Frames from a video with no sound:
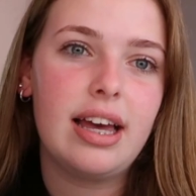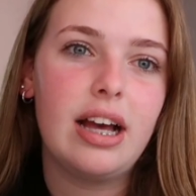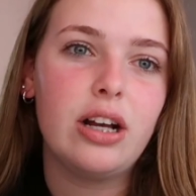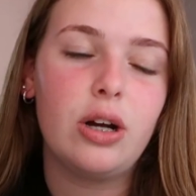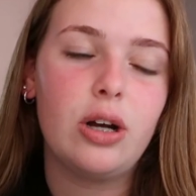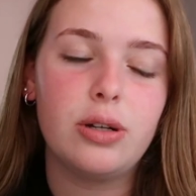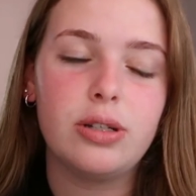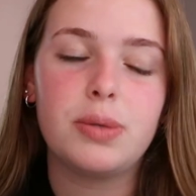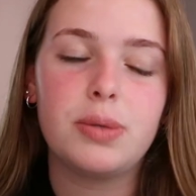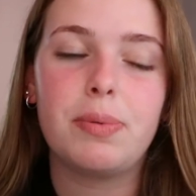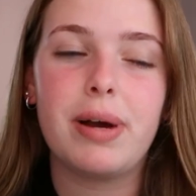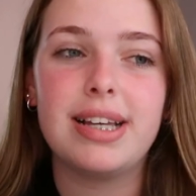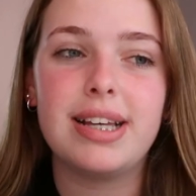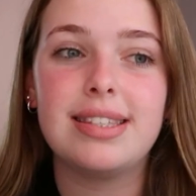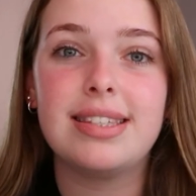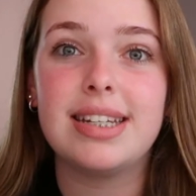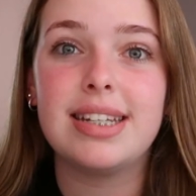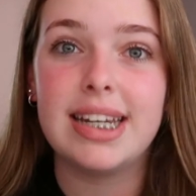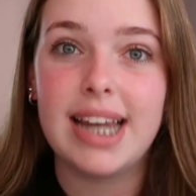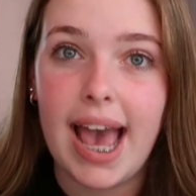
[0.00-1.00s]
I got
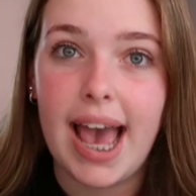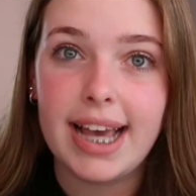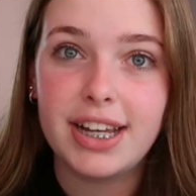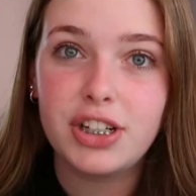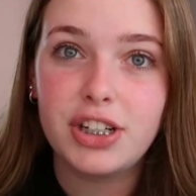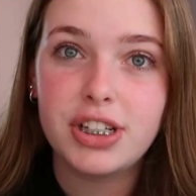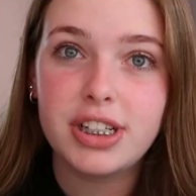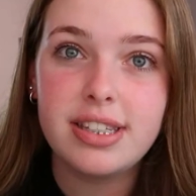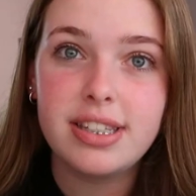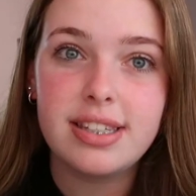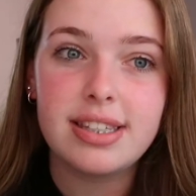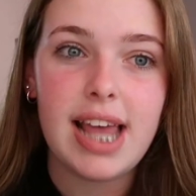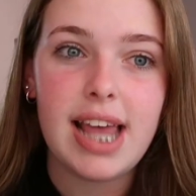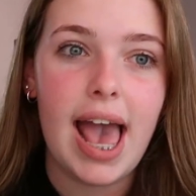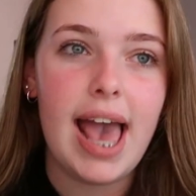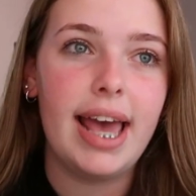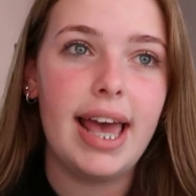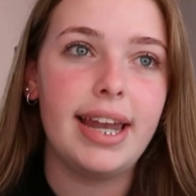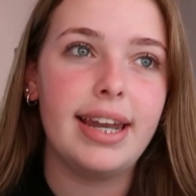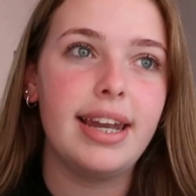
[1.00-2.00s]
depressed and anxious,
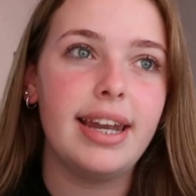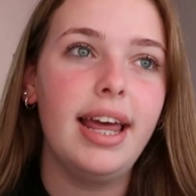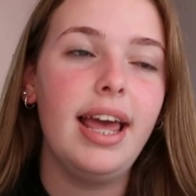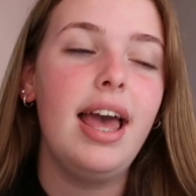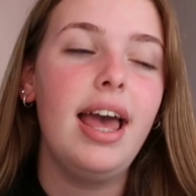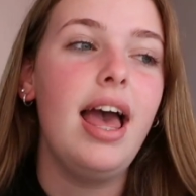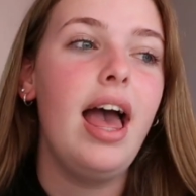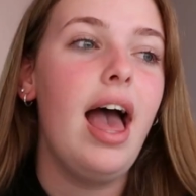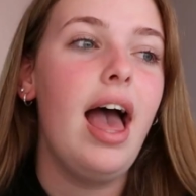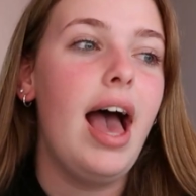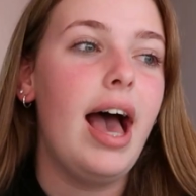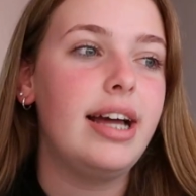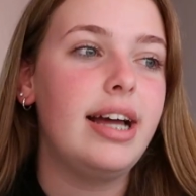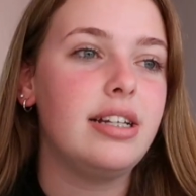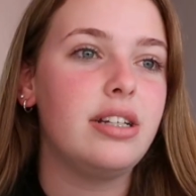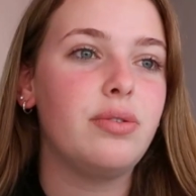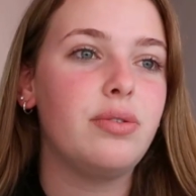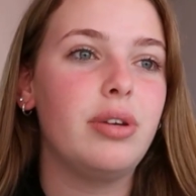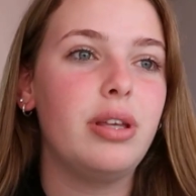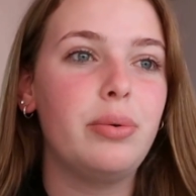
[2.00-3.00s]
and I
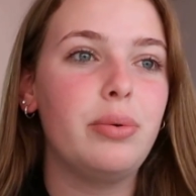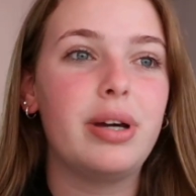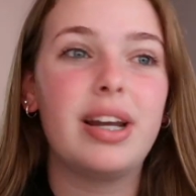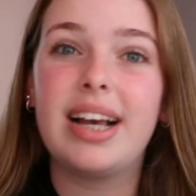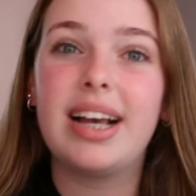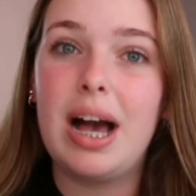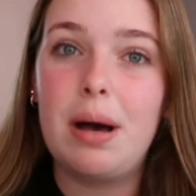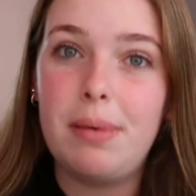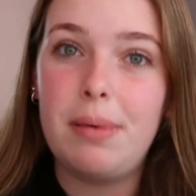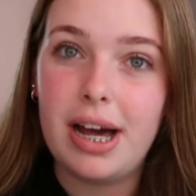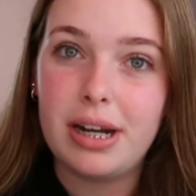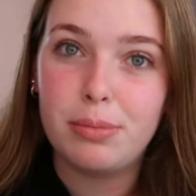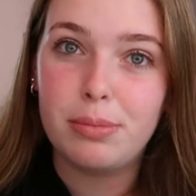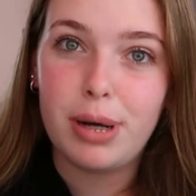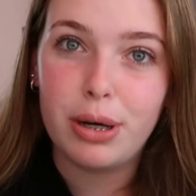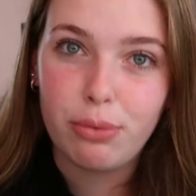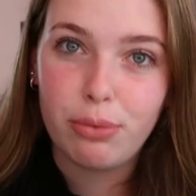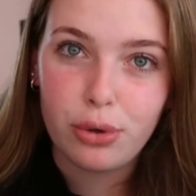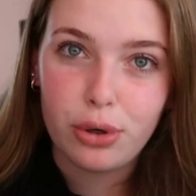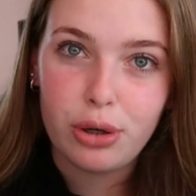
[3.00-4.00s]
didn't really want to come out of
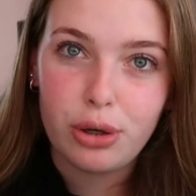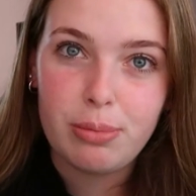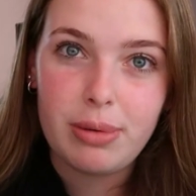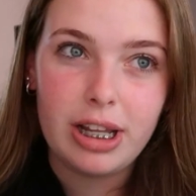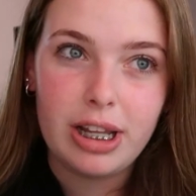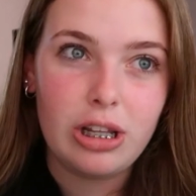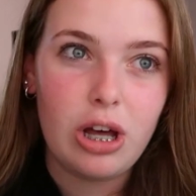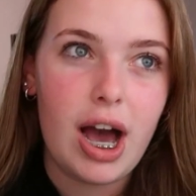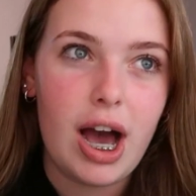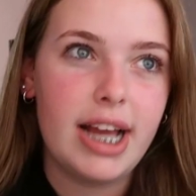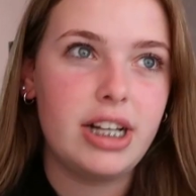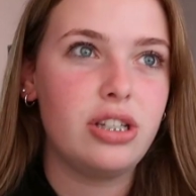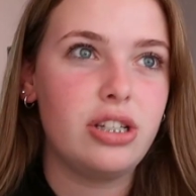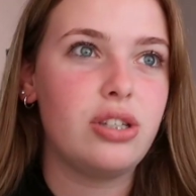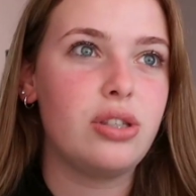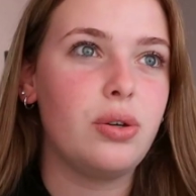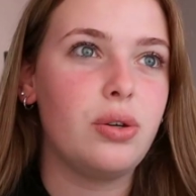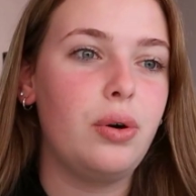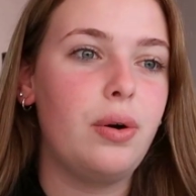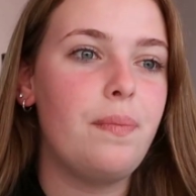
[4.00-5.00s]
my room a lot. I
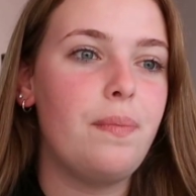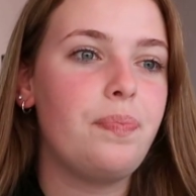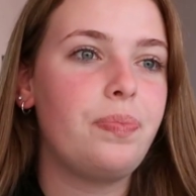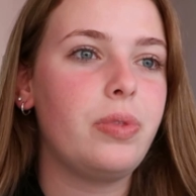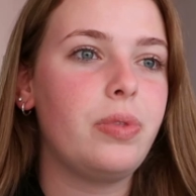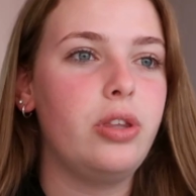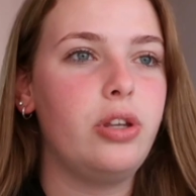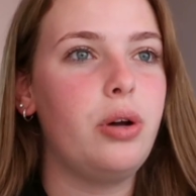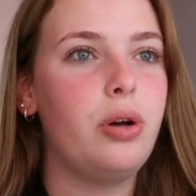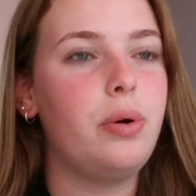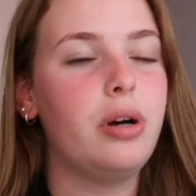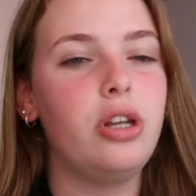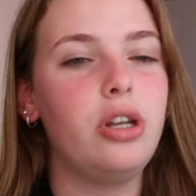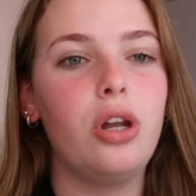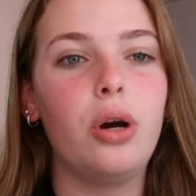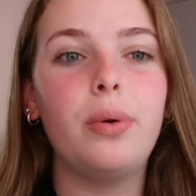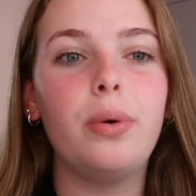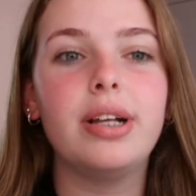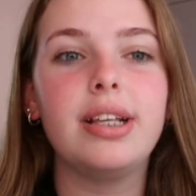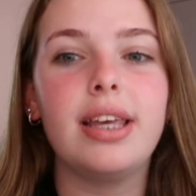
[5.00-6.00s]
just thought, you know what,
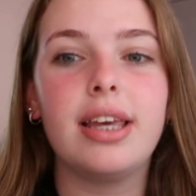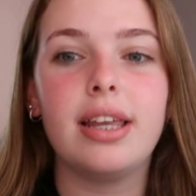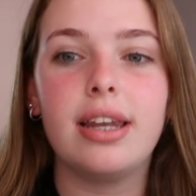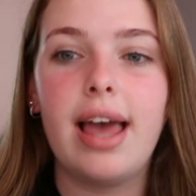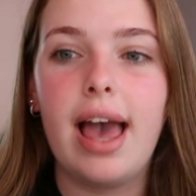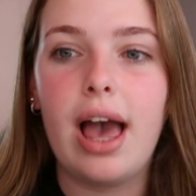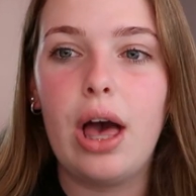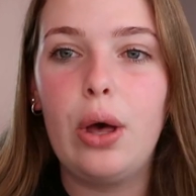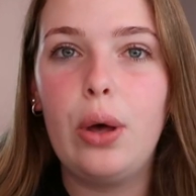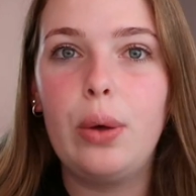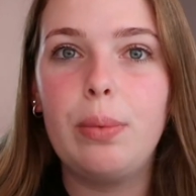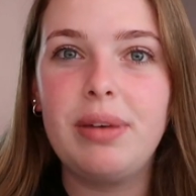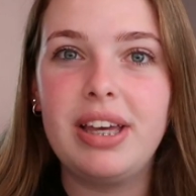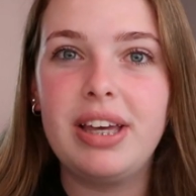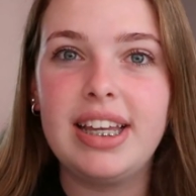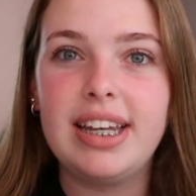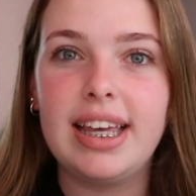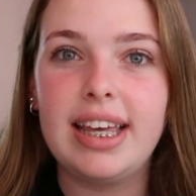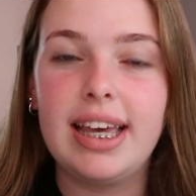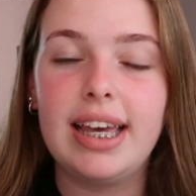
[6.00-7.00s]
no one can hurt
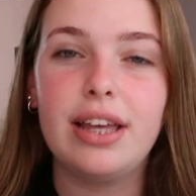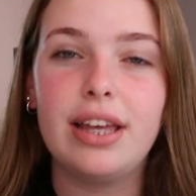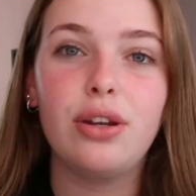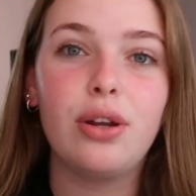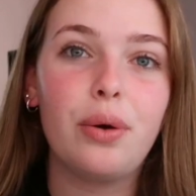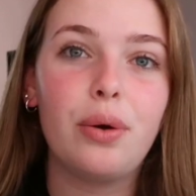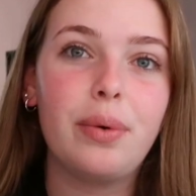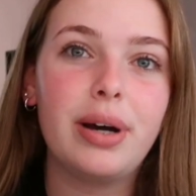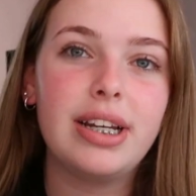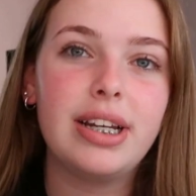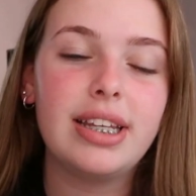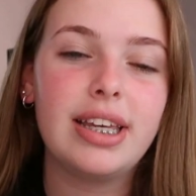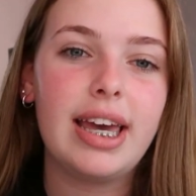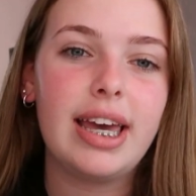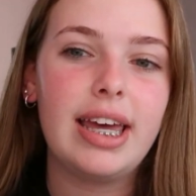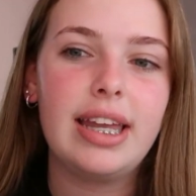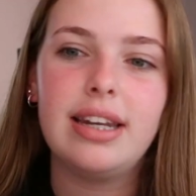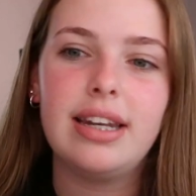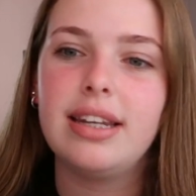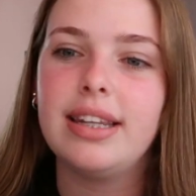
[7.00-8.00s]
me in here, no one
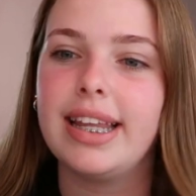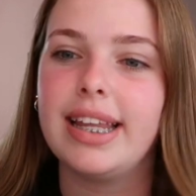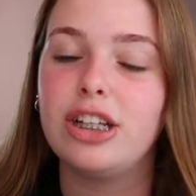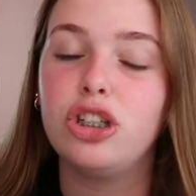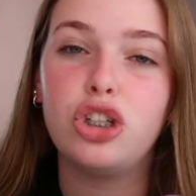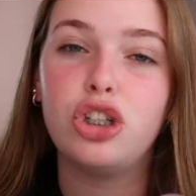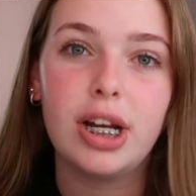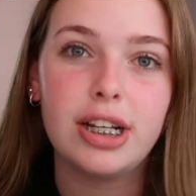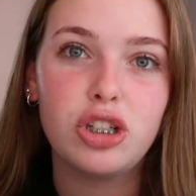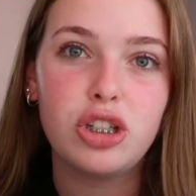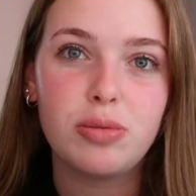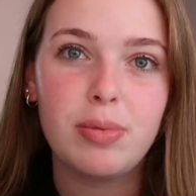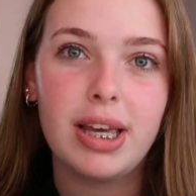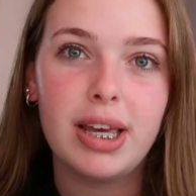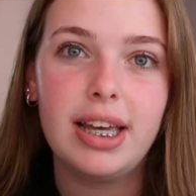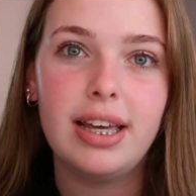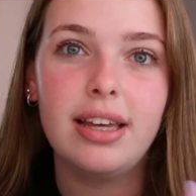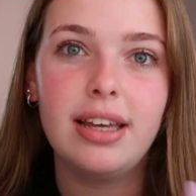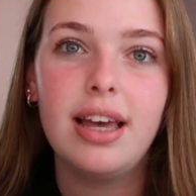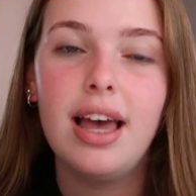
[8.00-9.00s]
can like judge
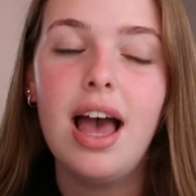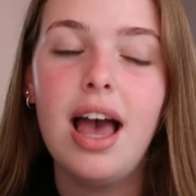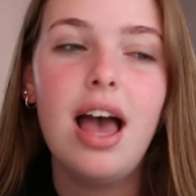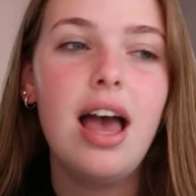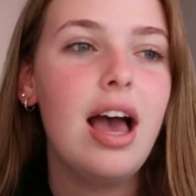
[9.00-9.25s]
me.